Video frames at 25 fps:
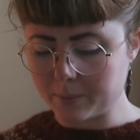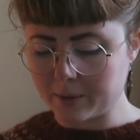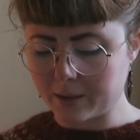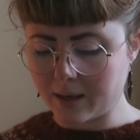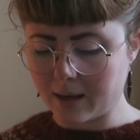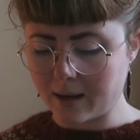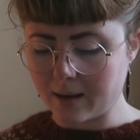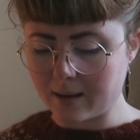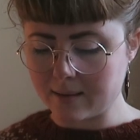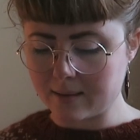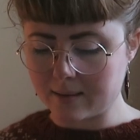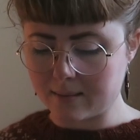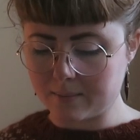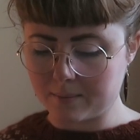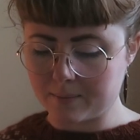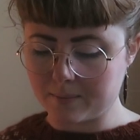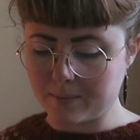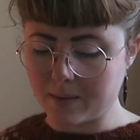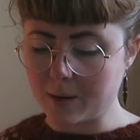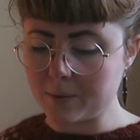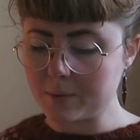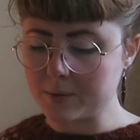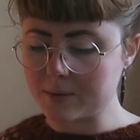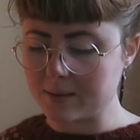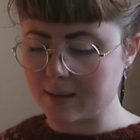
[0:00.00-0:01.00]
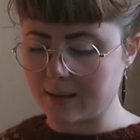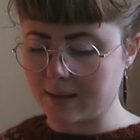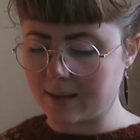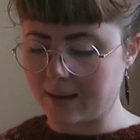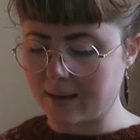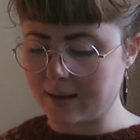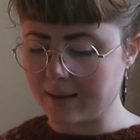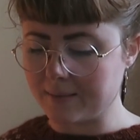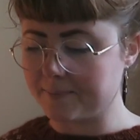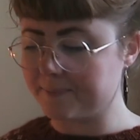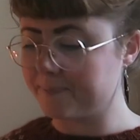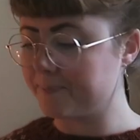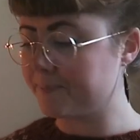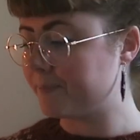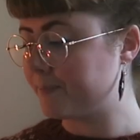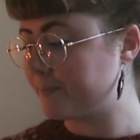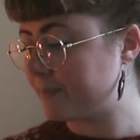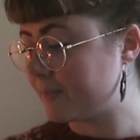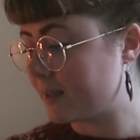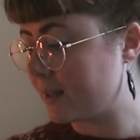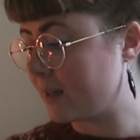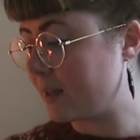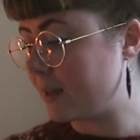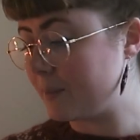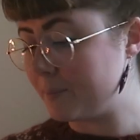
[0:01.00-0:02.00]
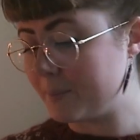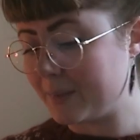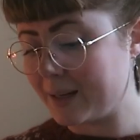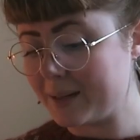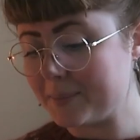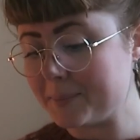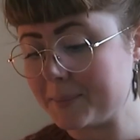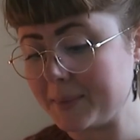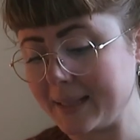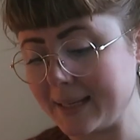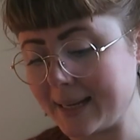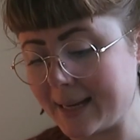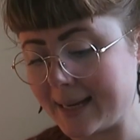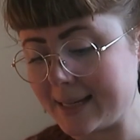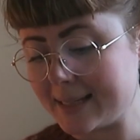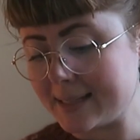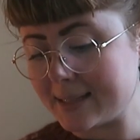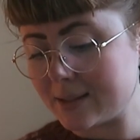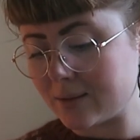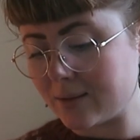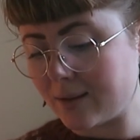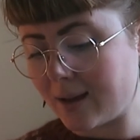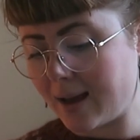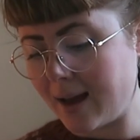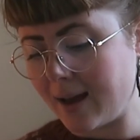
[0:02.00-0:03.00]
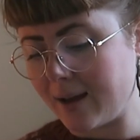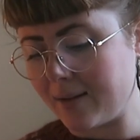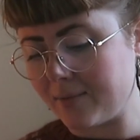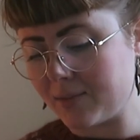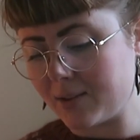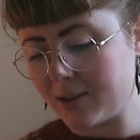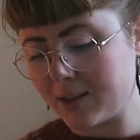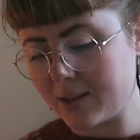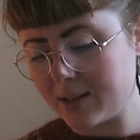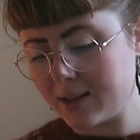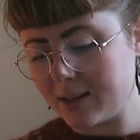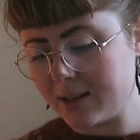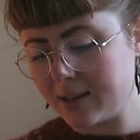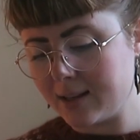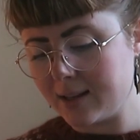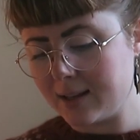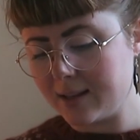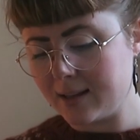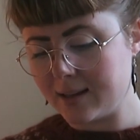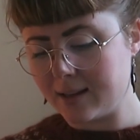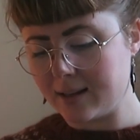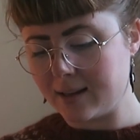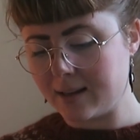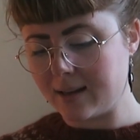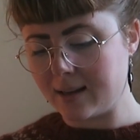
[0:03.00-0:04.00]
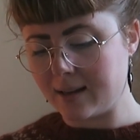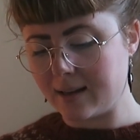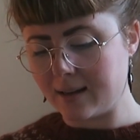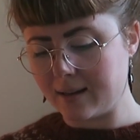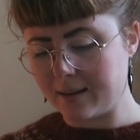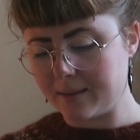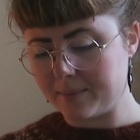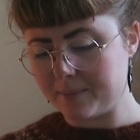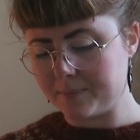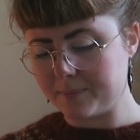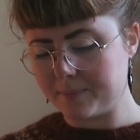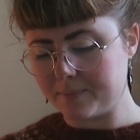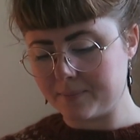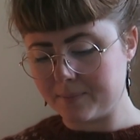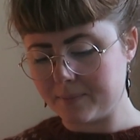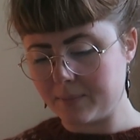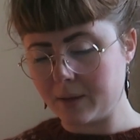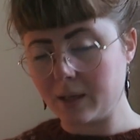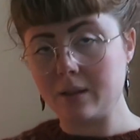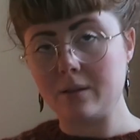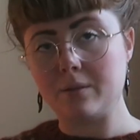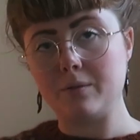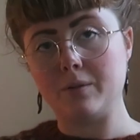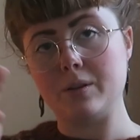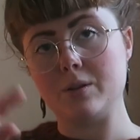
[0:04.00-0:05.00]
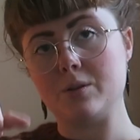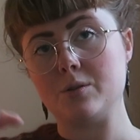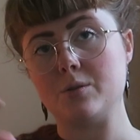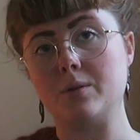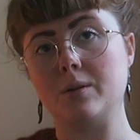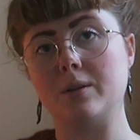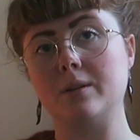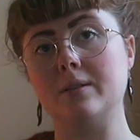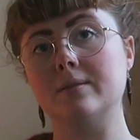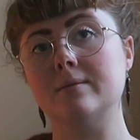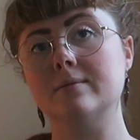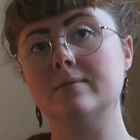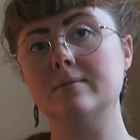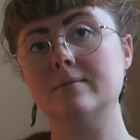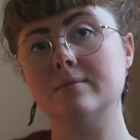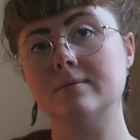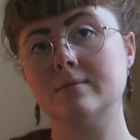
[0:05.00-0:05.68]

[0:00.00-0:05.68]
But I was thinking it might be nice to have individual